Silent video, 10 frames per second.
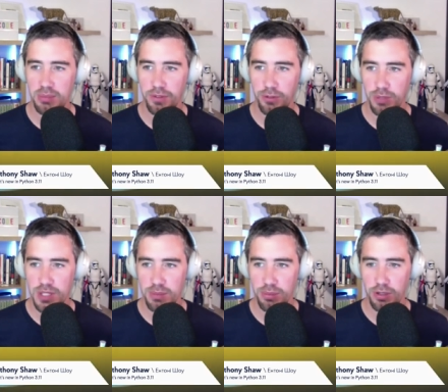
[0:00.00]

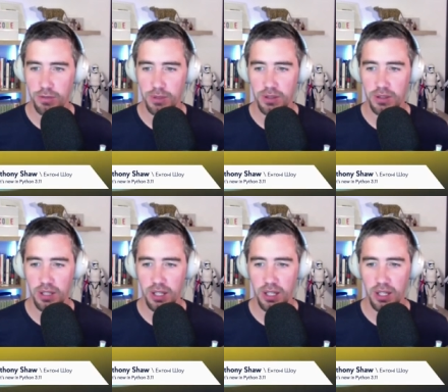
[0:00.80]
performance improvement
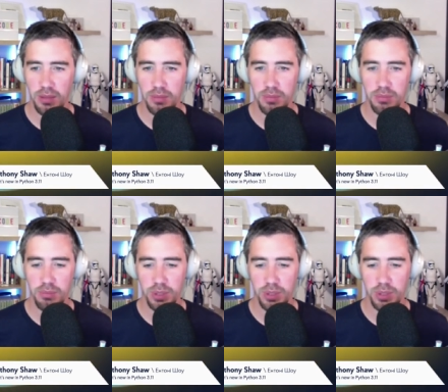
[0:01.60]
um,